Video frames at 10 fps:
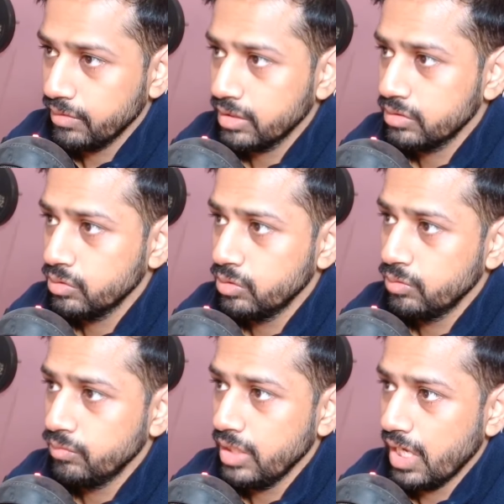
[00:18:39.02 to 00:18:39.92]

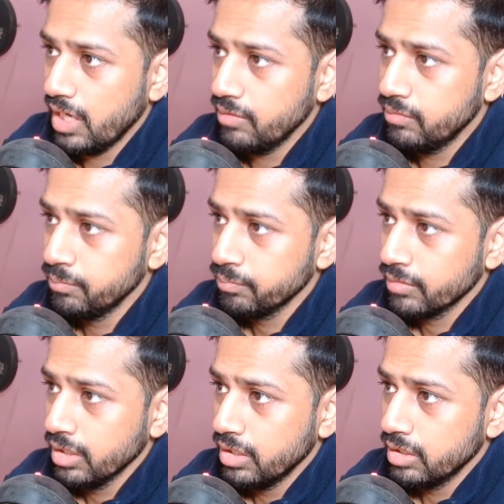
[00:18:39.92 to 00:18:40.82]
So we have
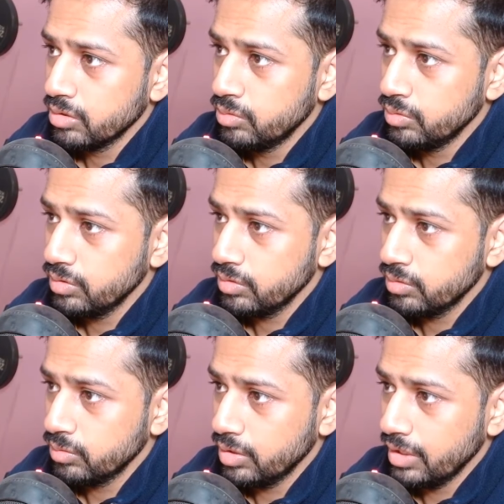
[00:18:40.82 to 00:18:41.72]
Google